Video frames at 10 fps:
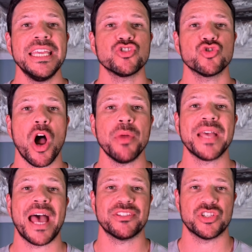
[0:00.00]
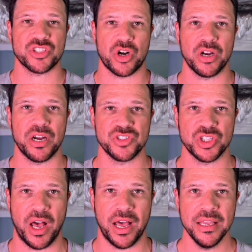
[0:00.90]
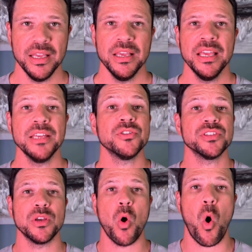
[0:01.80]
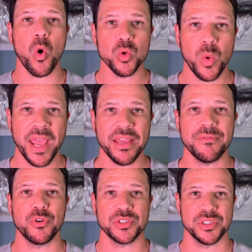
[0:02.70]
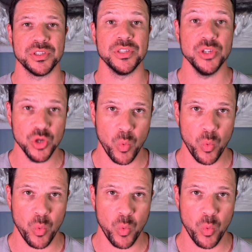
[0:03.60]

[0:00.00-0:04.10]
it dropped at the start of July. Here's the old way versus the new